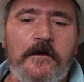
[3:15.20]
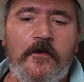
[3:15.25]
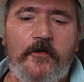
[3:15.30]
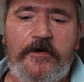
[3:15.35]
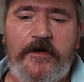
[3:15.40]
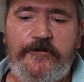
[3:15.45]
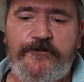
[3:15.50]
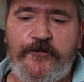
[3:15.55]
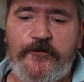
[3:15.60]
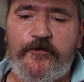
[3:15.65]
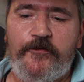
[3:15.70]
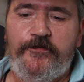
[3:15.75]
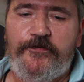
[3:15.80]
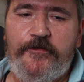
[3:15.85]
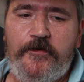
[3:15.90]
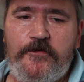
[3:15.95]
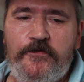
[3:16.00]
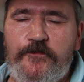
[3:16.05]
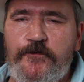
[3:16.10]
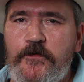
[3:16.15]
Okay, for
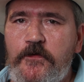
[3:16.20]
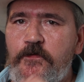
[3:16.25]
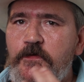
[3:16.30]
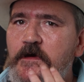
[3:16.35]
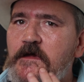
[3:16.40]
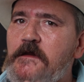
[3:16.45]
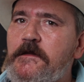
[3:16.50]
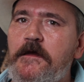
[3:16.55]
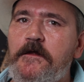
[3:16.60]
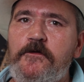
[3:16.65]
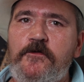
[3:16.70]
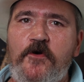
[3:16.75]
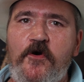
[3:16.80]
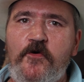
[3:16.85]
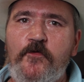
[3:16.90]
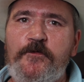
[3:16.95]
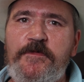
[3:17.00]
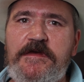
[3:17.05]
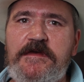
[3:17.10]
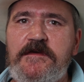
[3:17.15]
those of you that
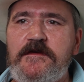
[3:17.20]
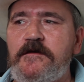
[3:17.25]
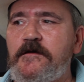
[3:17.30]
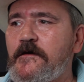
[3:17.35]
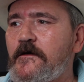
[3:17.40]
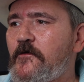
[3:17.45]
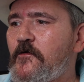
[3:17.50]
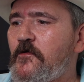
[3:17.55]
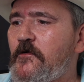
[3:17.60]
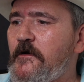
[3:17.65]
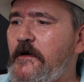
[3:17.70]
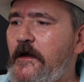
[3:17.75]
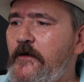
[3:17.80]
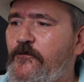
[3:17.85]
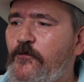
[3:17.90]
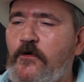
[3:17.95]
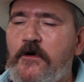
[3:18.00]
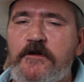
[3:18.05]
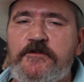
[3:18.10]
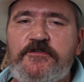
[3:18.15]
know me or
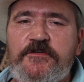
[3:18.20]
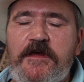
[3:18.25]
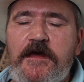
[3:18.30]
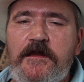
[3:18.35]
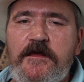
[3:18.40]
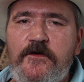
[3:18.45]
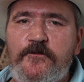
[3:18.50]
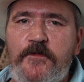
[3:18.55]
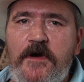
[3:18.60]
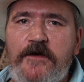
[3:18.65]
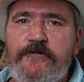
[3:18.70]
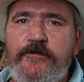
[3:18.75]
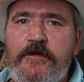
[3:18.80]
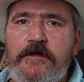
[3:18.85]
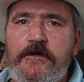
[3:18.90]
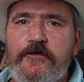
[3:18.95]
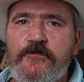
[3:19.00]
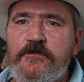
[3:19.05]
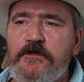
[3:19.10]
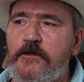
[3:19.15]
have watched any of my
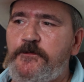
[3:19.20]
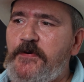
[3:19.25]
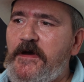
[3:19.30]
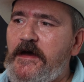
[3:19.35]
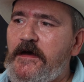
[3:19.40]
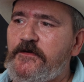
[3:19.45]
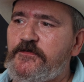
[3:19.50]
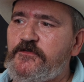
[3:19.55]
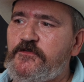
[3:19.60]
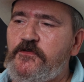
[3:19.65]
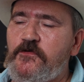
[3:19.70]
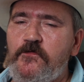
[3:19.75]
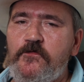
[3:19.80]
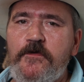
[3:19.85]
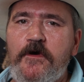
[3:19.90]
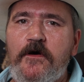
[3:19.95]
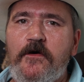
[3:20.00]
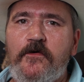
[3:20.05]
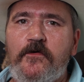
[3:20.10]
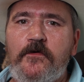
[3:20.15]
videos in the past, you
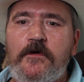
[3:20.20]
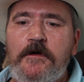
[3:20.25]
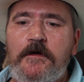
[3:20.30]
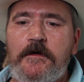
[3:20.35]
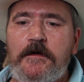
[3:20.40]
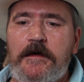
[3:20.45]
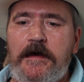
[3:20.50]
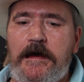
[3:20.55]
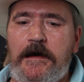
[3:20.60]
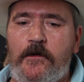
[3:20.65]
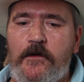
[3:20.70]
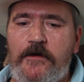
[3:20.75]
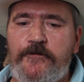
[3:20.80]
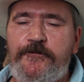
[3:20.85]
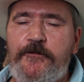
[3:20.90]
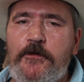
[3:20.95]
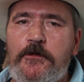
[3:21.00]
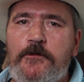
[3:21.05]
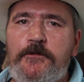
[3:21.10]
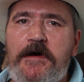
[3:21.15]
know how I
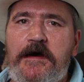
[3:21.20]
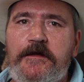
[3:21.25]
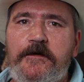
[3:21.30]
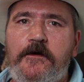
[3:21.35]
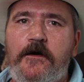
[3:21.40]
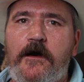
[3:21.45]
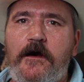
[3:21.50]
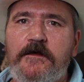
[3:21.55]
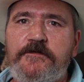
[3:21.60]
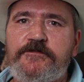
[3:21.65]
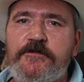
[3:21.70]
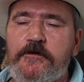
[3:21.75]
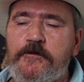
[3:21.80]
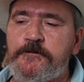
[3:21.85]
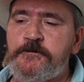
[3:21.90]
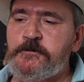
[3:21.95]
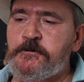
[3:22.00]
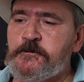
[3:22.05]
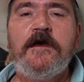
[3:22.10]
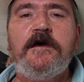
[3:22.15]
feel about
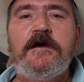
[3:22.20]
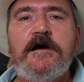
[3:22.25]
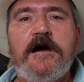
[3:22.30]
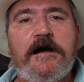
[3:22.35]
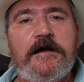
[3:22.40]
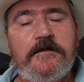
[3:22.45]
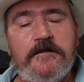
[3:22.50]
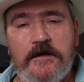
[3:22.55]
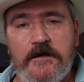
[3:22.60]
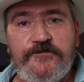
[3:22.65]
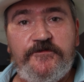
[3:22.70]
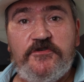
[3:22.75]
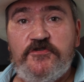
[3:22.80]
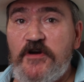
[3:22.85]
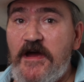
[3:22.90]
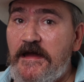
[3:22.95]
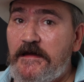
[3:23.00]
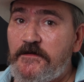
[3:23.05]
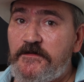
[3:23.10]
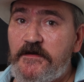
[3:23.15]
Akaso. I love the
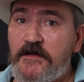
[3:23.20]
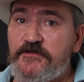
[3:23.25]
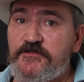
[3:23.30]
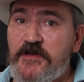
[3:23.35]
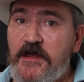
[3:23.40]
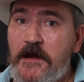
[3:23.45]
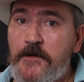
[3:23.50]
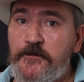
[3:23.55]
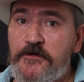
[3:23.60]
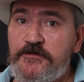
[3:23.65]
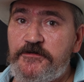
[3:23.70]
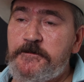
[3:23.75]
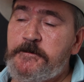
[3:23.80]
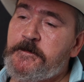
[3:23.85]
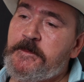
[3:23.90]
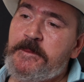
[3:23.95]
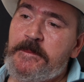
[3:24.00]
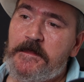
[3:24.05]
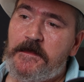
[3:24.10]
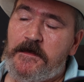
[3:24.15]
Dragon Touch cameras,
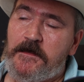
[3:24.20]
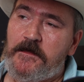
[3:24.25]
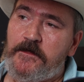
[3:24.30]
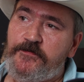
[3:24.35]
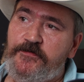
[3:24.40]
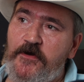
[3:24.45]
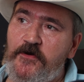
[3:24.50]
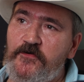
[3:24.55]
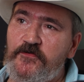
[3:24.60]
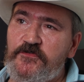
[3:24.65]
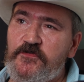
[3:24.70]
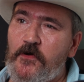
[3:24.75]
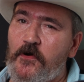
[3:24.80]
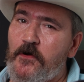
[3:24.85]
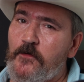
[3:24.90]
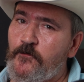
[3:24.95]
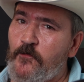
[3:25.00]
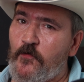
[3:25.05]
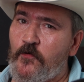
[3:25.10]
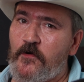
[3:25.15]
uh, those
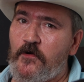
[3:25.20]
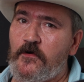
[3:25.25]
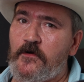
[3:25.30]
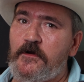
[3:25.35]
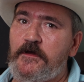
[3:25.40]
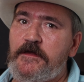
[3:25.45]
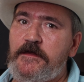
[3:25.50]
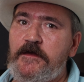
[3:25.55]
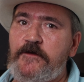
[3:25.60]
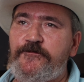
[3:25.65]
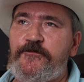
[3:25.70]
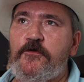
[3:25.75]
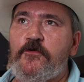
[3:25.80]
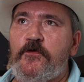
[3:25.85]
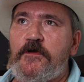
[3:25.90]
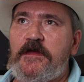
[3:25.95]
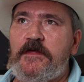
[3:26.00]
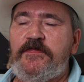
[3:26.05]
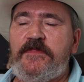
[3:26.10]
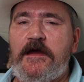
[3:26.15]
are more if
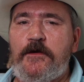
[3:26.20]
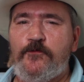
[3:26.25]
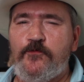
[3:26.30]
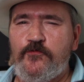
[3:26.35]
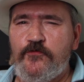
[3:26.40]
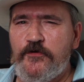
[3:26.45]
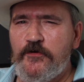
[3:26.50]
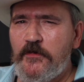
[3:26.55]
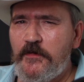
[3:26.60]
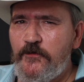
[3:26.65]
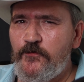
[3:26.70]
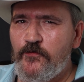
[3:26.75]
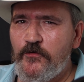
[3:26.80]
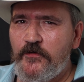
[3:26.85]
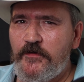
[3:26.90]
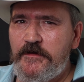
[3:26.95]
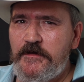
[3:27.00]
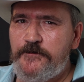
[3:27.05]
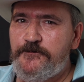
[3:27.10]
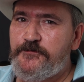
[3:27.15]
you're in that really,
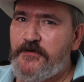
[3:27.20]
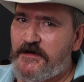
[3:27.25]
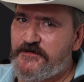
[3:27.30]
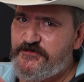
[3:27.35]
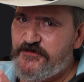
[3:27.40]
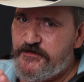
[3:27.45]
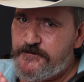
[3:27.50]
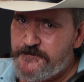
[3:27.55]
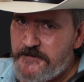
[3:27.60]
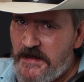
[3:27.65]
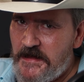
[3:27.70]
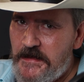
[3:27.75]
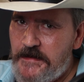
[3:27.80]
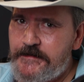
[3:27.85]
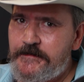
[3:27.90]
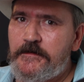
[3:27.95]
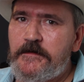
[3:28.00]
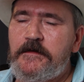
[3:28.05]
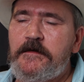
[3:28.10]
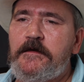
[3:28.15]
really budget
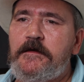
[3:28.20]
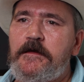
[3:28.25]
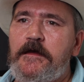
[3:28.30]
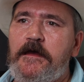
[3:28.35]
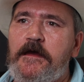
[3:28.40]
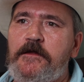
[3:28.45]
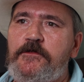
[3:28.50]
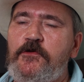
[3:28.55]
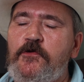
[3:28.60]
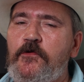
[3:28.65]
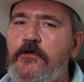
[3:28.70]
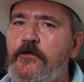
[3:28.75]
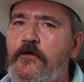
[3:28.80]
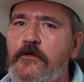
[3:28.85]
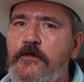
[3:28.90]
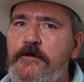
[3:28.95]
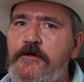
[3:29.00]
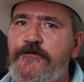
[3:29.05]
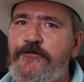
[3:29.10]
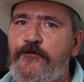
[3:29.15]
mind and you can
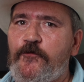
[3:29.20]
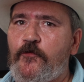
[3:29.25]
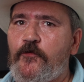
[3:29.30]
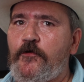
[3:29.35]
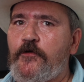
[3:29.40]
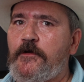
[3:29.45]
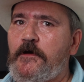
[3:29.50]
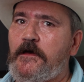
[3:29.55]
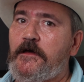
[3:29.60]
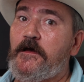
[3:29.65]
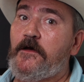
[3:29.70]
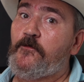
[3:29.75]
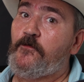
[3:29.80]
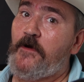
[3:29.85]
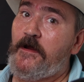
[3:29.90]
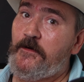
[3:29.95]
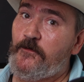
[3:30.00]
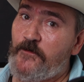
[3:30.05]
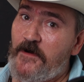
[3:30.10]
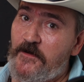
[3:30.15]
only afford
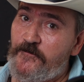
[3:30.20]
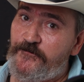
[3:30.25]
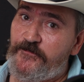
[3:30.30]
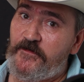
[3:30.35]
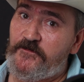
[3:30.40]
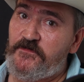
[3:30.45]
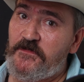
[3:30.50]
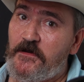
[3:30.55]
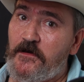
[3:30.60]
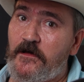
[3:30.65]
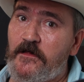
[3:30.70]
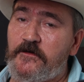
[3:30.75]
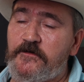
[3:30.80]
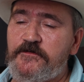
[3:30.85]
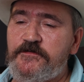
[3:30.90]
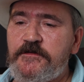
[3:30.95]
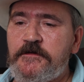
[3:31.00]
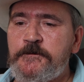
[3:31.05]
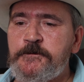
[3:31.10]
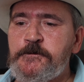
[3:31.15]
right around
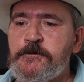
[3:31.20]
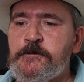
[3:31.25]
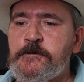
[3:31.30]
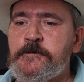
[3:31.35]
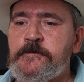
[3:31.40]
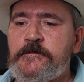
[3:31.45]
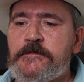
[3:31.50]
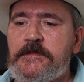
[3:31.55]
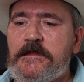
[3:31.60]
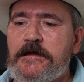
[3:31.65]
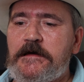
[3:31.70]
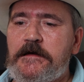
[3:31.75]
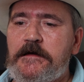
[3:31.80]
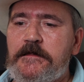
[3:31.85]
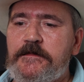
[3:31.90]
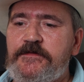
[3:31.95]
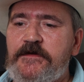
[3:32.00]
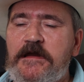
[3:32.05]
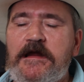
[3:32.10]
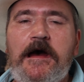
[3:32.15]
$50,
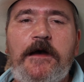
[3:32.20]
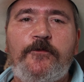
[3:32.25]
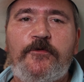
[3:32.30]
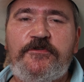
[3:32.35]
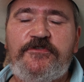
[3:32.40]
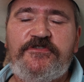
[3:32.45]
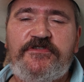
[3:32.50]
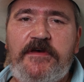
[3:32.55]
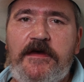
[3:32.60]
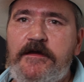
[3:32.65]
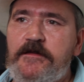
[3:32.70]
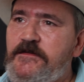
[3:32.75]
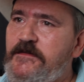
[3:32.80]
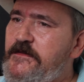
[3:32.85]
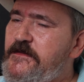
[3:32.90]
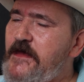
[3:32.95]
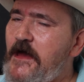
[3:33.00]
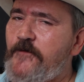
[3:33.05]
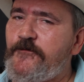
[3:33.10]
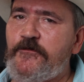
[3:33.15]
uh, then I would say
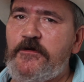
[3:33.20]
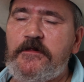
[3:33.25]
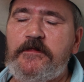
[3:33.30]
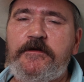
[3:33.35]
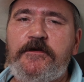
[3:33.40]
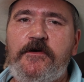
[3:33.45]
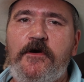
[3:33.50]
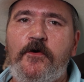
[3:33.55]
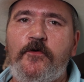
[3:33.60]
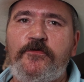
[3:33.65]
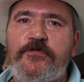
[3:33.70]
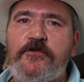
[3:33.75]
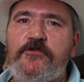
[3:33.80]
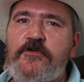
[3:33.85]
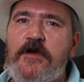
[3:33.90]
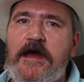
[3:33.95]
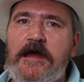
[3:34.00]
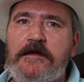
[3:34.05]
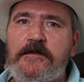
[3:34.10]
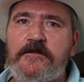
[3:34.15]
definitely go with the
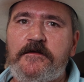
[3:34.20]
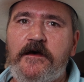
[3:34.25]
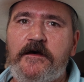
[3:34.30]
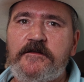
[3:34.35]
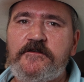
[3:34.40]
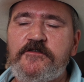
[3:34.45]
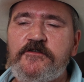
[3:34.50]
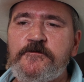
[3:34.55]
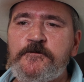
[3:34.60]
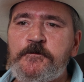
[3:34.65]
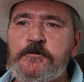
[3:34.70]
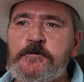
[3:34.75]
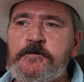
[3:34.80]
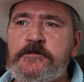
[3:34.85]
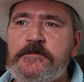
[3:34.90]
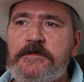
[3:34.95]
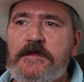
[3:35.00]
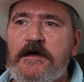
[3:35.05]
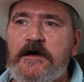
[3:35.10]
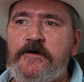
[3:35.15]
Dragon Touch
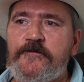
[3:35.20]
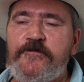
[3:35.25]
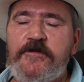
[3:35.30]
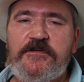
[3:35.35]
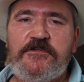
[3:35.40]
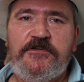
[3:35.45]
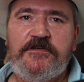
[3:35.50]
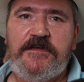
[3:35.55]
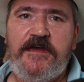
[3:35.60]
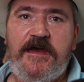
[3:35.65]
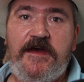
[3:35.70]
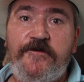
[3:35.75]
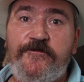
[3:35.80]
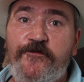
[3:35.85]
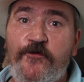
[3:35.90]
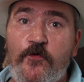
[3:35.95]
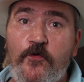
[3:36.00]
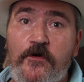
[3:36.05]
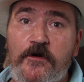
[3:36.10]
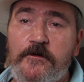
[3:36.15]
uh, Vision
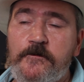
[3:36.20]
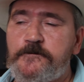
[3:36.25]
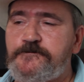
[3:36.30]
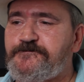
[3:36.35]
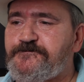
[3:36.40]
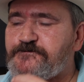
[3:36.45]
K4.